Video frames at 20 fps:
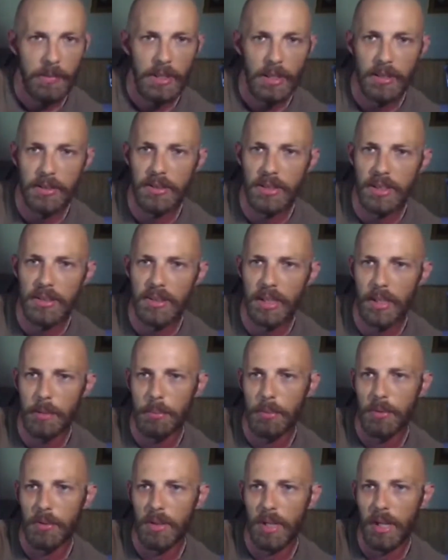Here's an
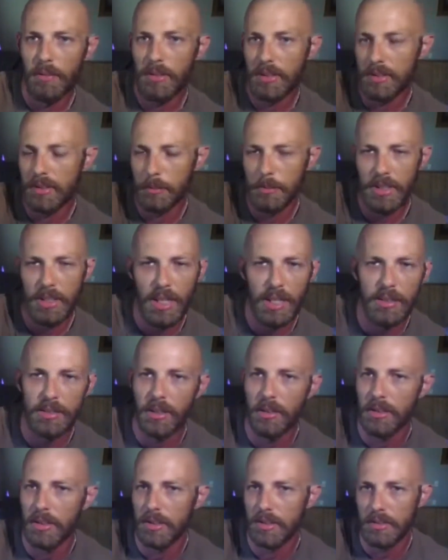example. I've had some of you guys
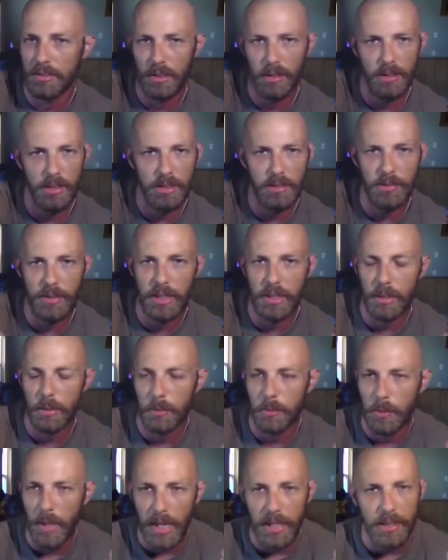on this video
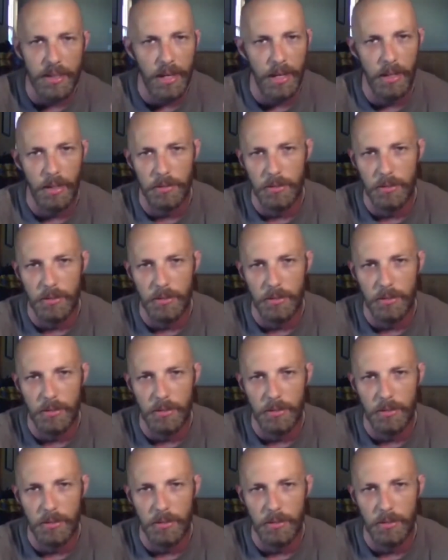right now